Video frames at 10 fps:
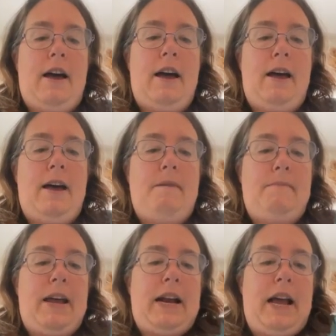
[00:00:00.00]

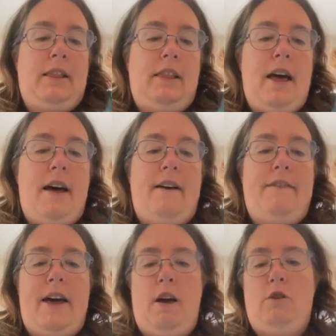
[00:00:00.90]
And I love
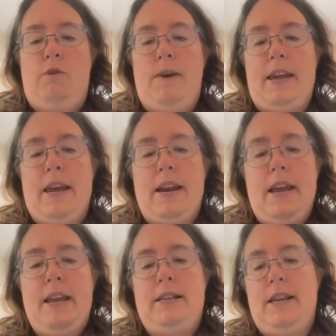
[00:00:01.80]
how quick and
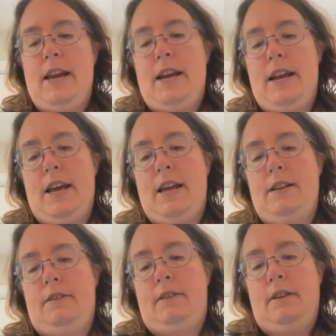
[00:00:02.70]
easy it
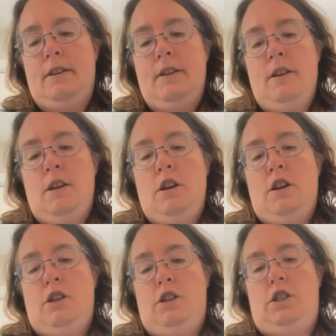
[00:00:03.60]
is
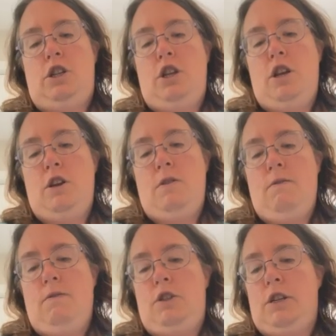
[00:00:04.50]

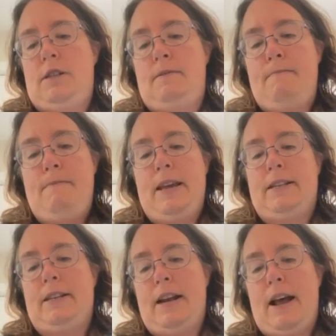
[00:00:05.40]
to just
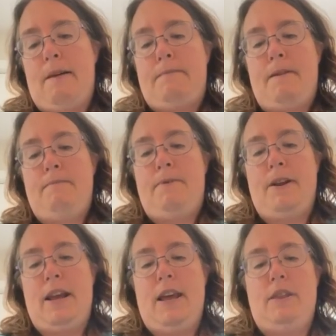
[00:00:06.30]
mix it up and
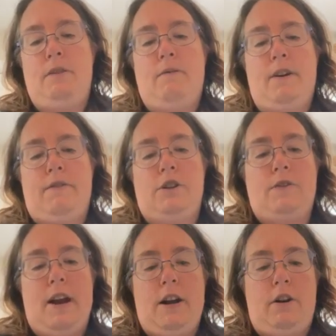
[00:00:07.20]
put it in the
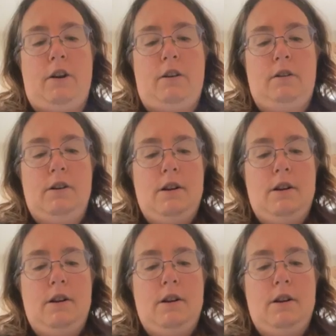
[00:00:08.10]
refrigerator,